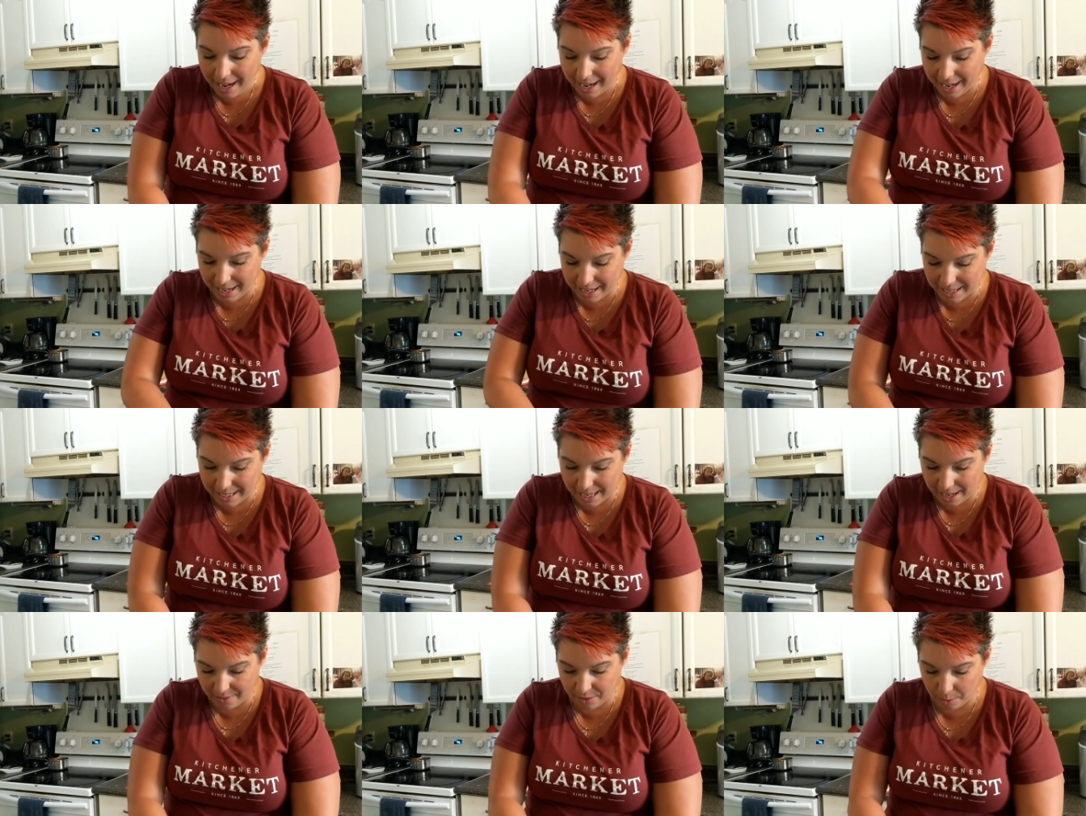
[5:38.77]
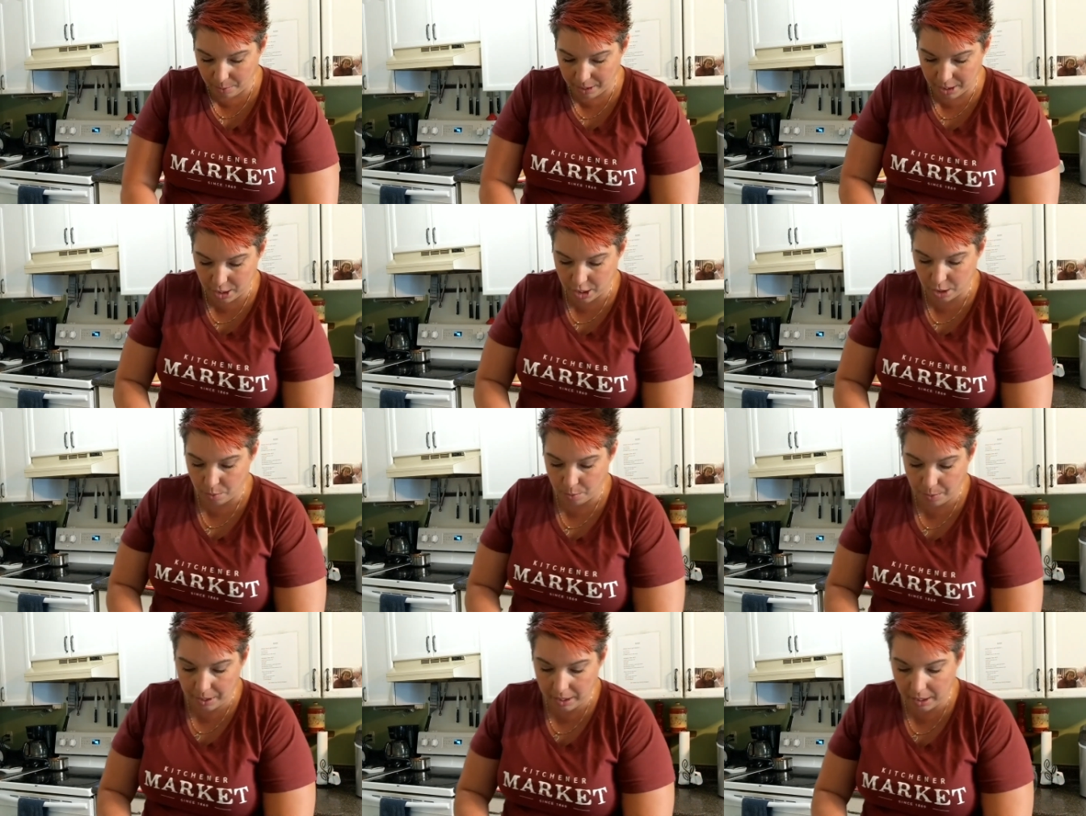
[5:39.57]
and everyone has just
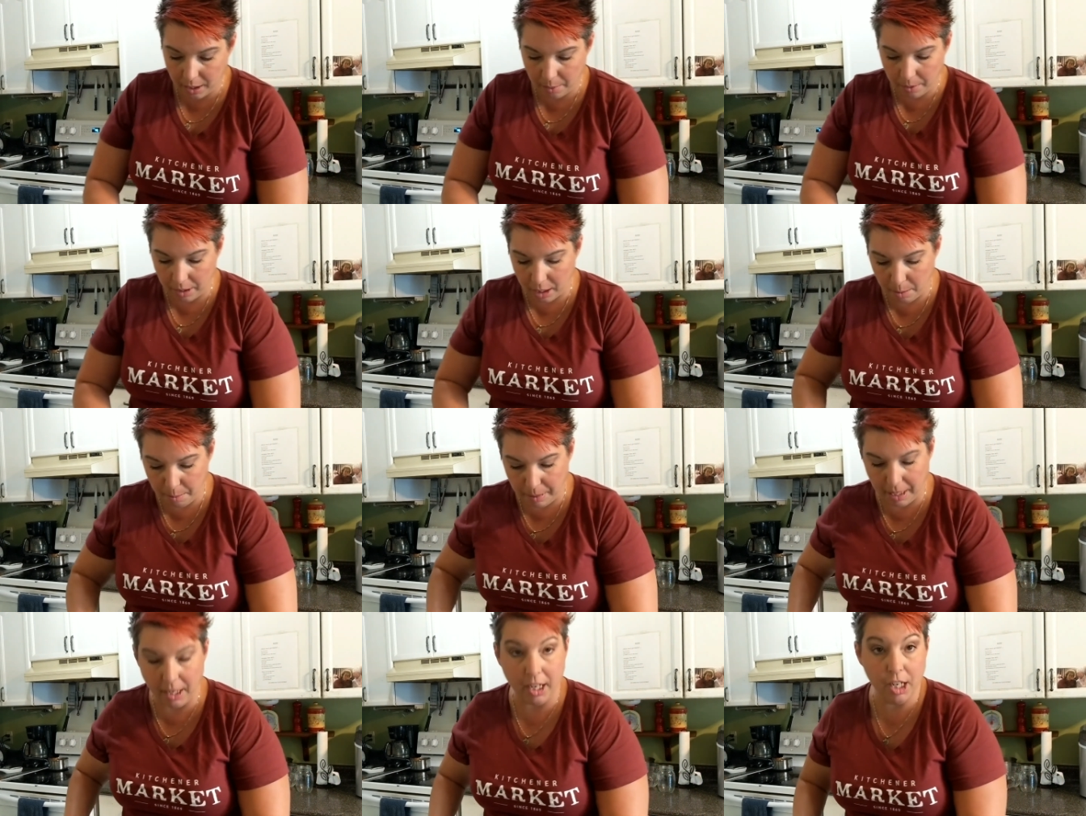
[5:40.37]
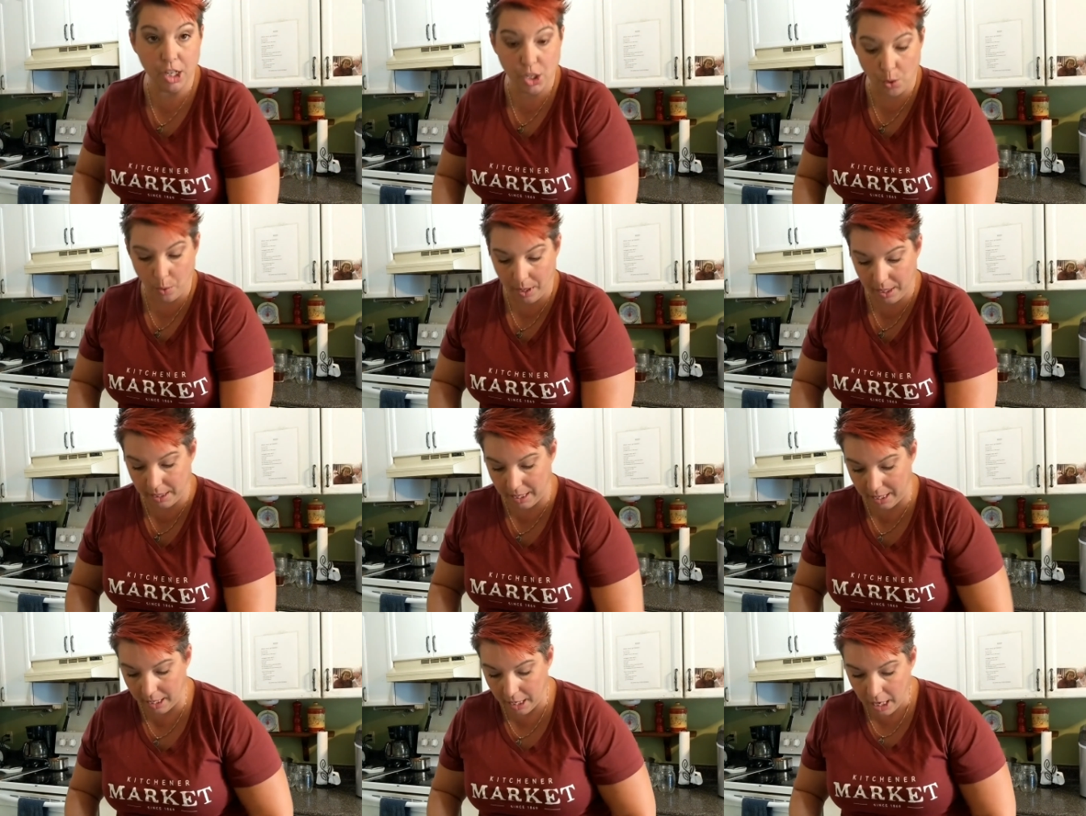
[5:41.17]
really, really been enjoying
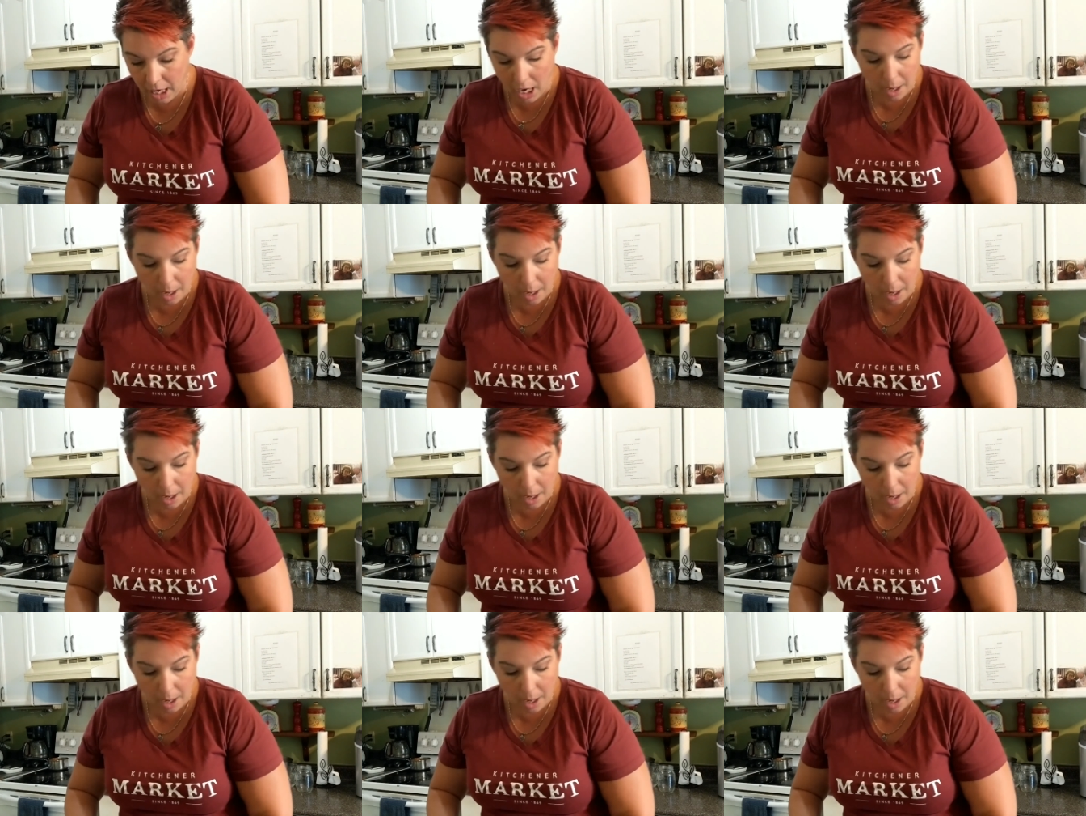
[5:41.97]
that.